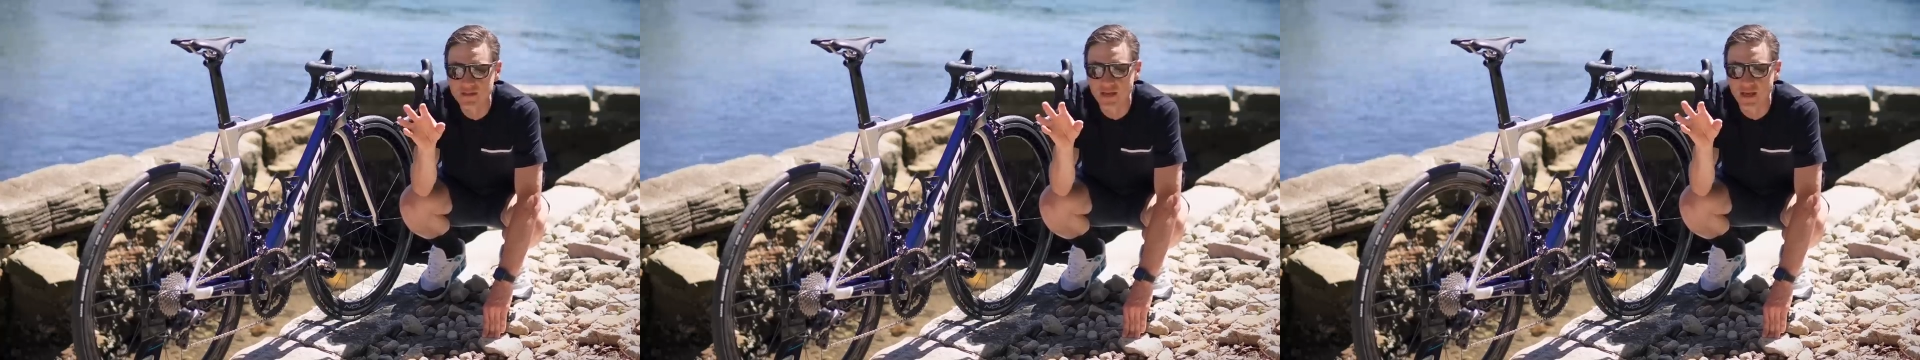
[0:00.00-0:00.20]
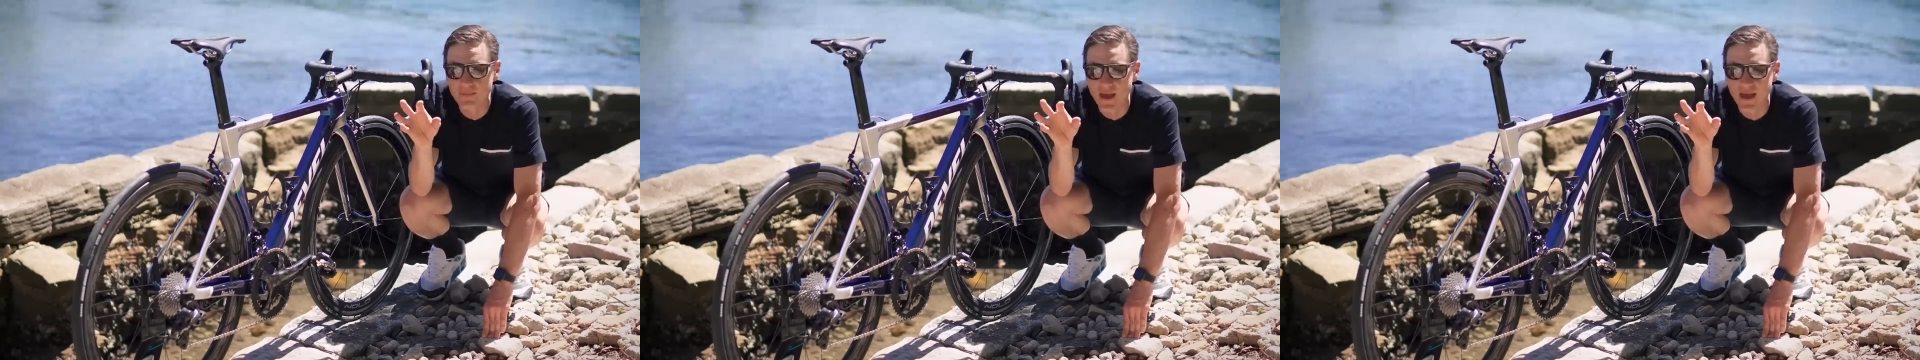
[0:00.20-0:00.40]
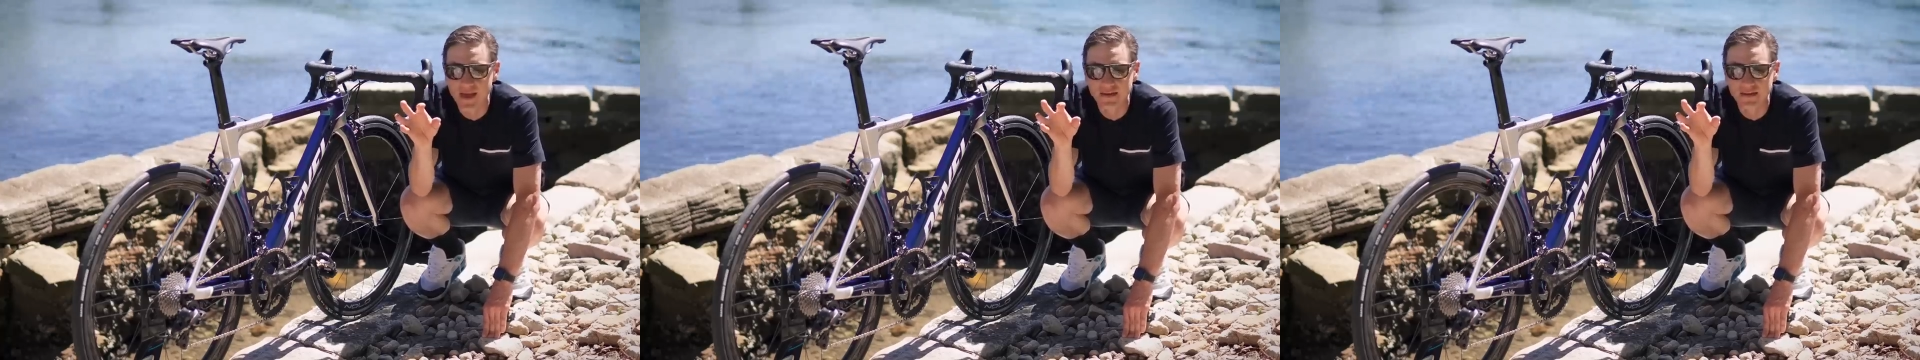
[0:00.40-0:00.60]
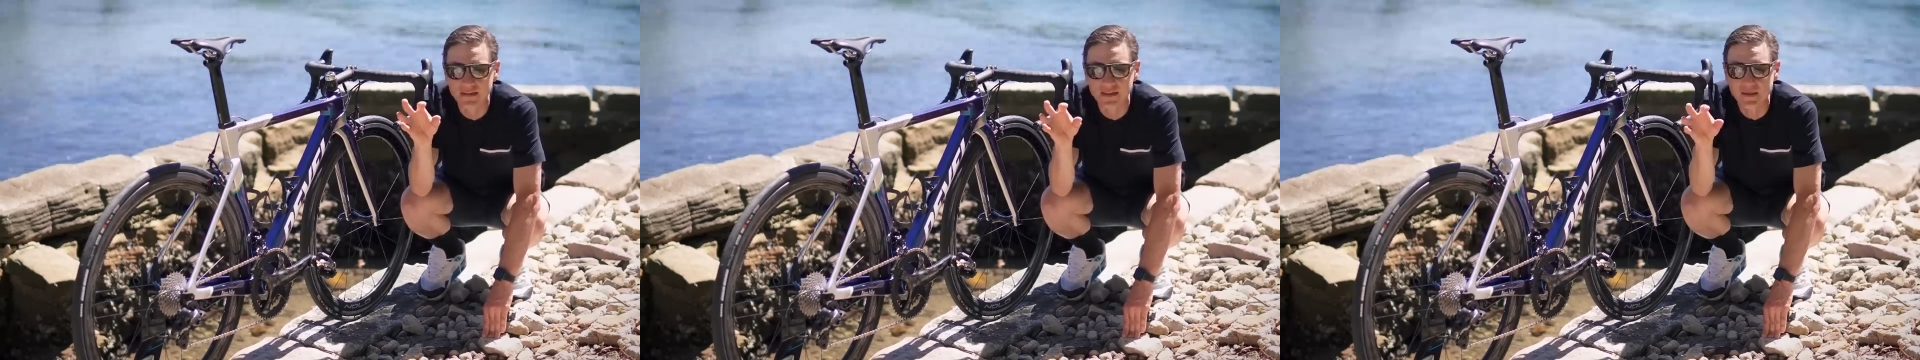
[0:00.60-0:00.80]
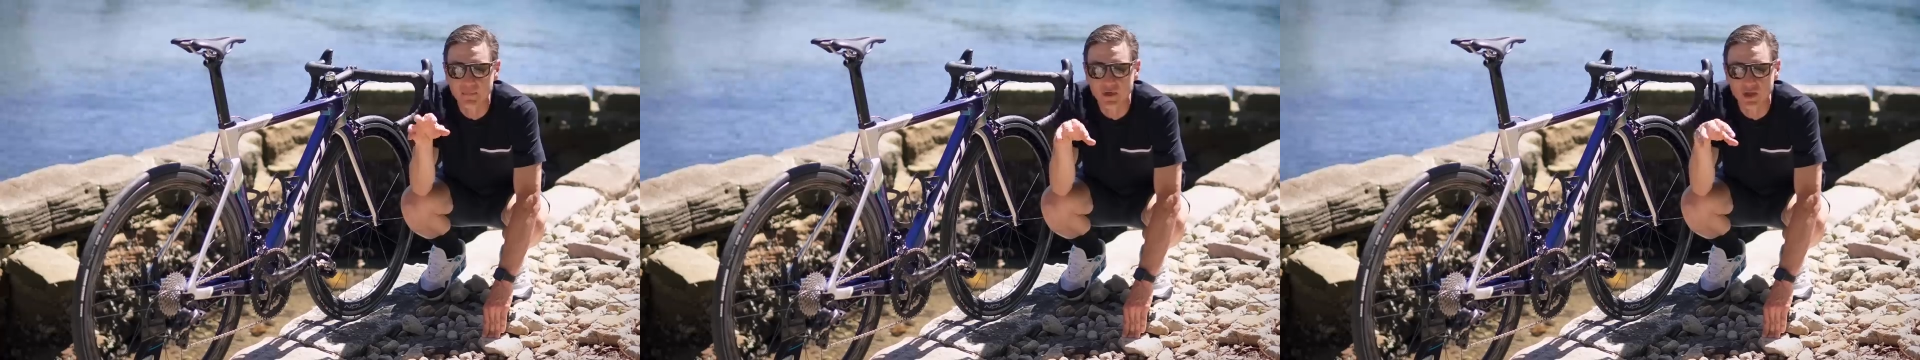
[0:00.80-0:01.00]
same
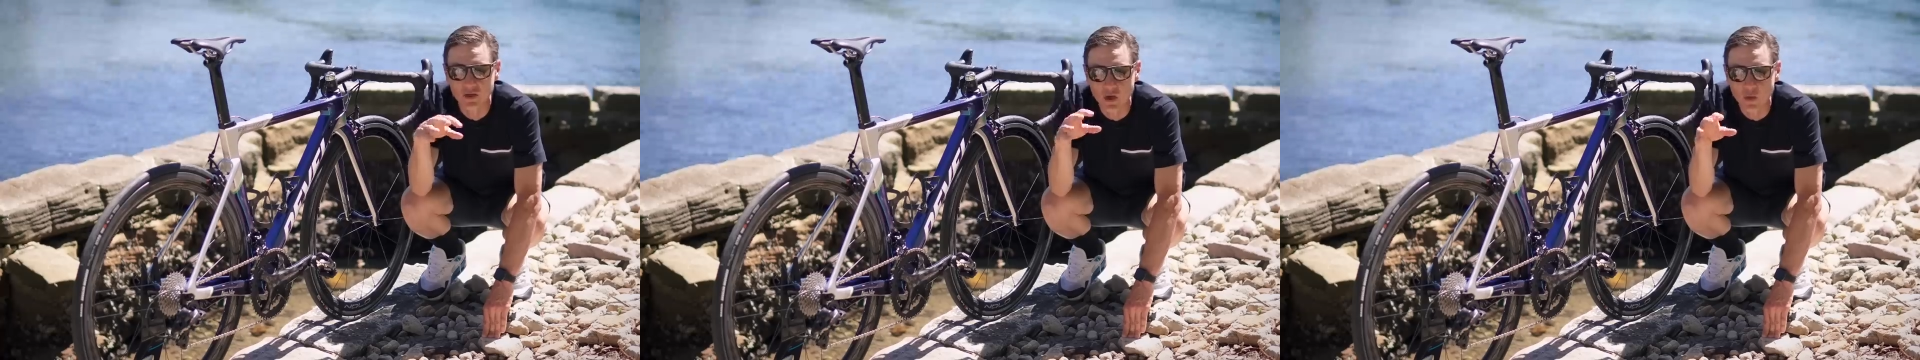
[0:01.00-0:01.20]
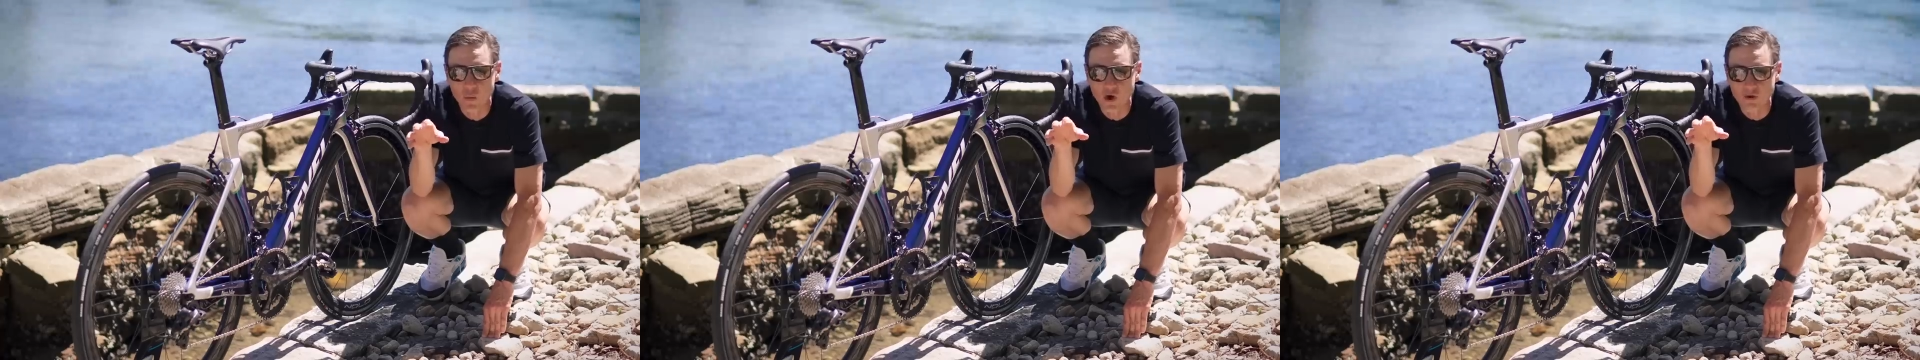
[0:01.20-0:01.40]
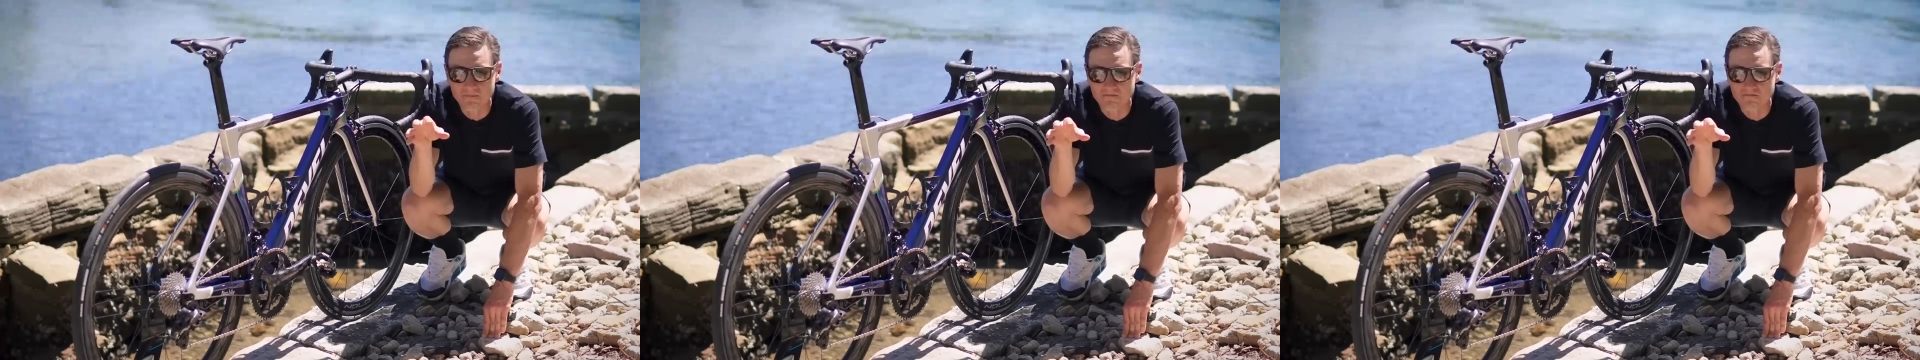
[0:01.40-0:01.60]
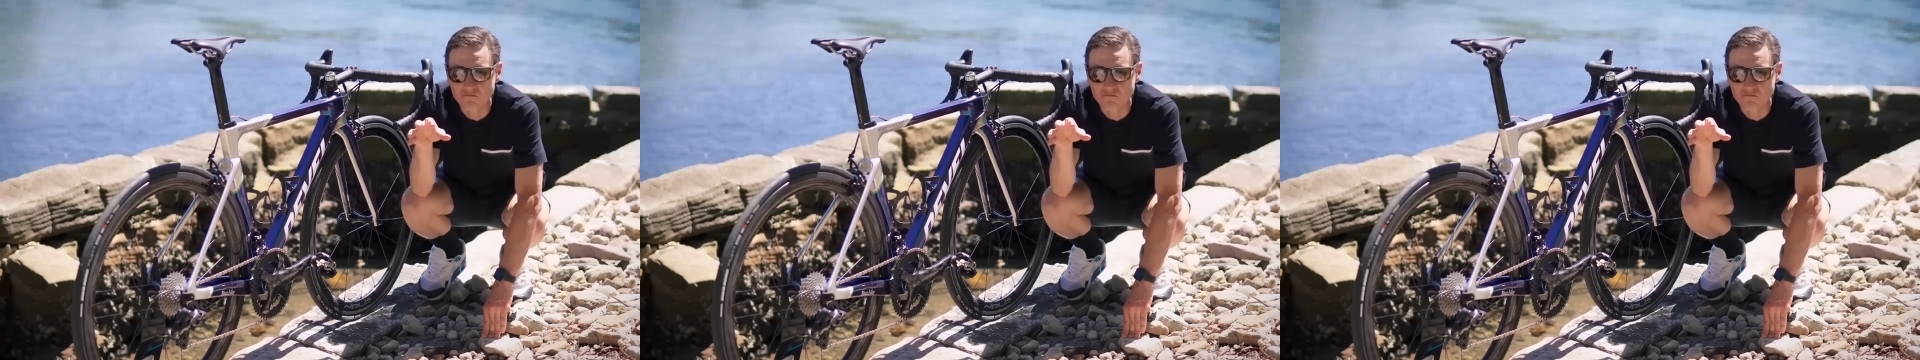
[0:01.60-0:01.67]
handling, but you know what?